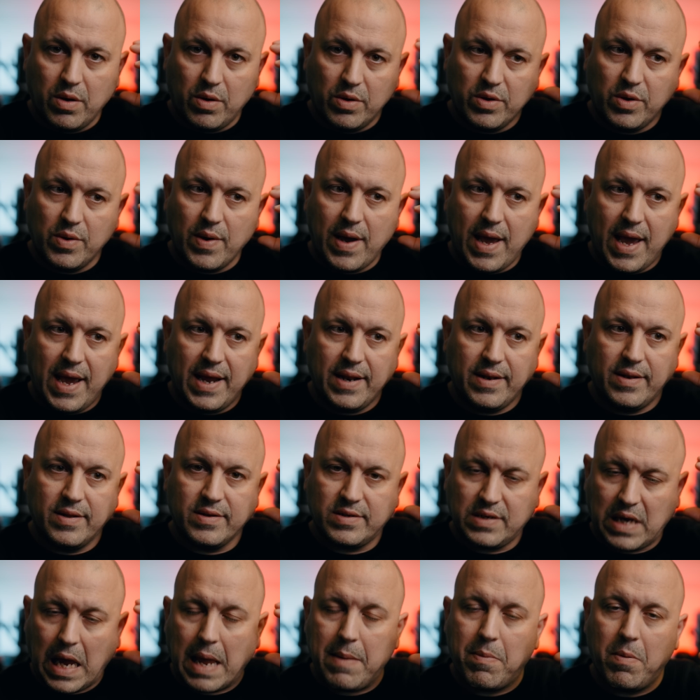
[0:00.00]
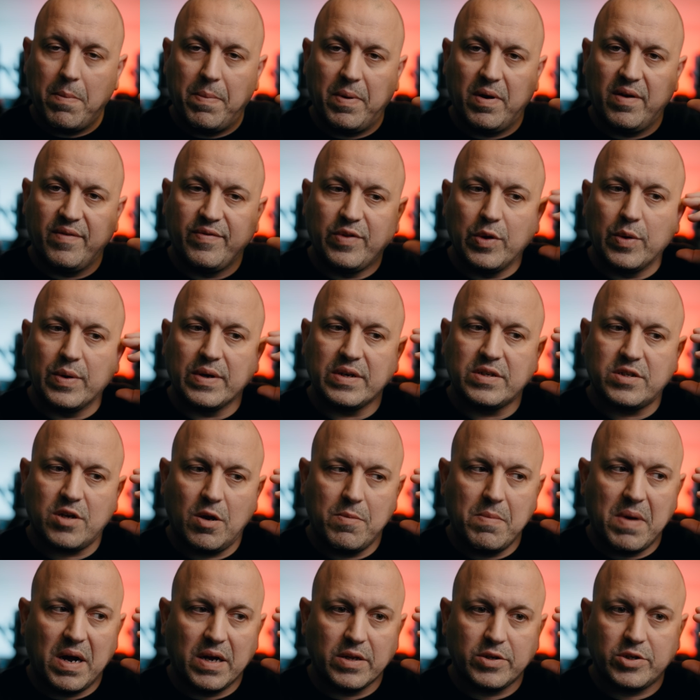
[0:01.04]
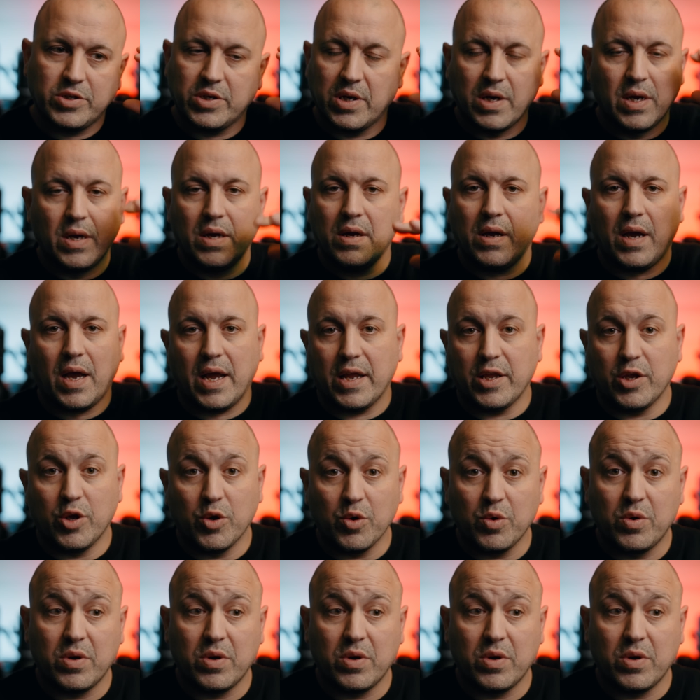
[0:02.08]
on your head that's capable of doing so much, and